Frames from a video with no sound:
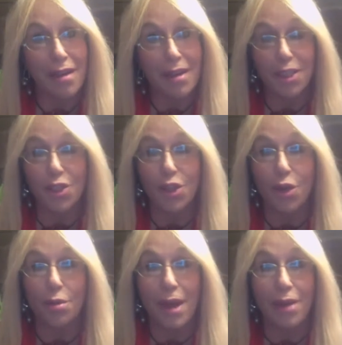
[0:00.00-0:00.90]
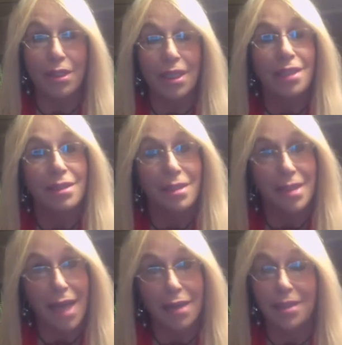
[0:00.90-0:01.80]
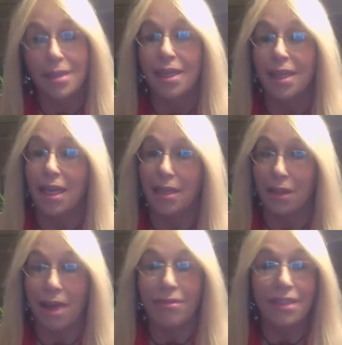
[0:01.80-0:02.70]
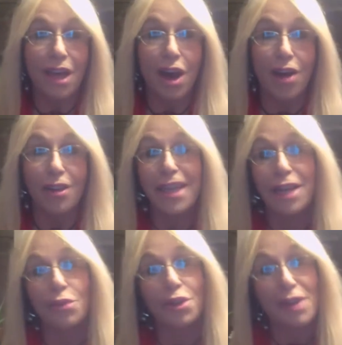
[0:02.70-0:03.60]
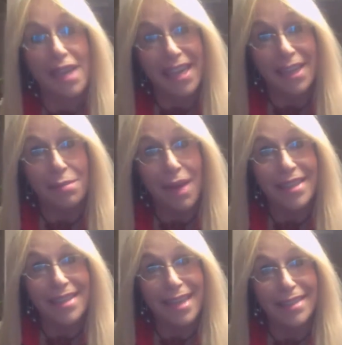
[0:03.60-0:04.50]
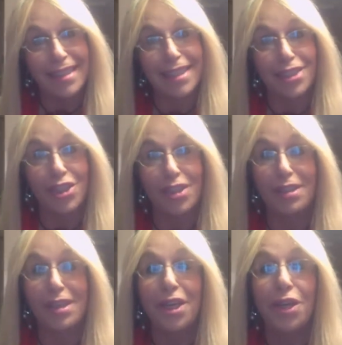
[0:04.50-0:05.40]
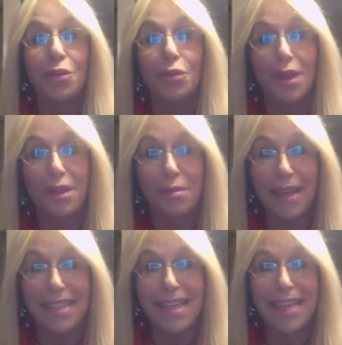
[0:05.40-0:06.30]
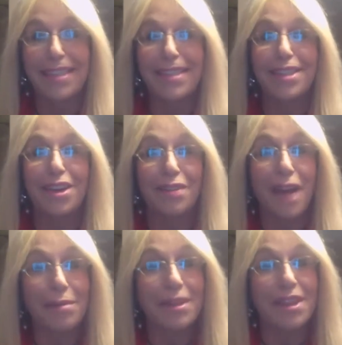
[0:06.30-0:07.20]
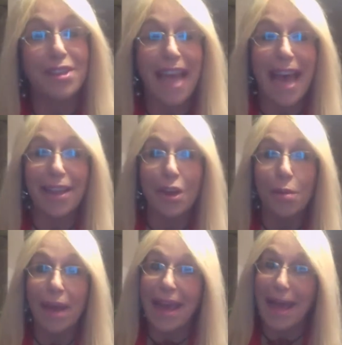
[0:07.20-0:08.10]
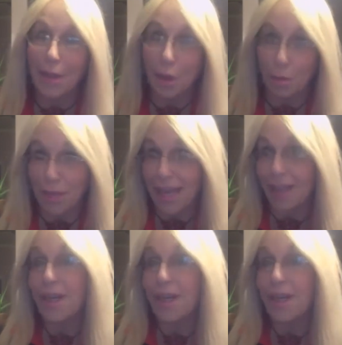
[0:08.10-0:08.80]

are on a show about sex and love and the heart, and we're in my sexy kitchen with my sexy stovetop, and there's Aloe, my aloe plant,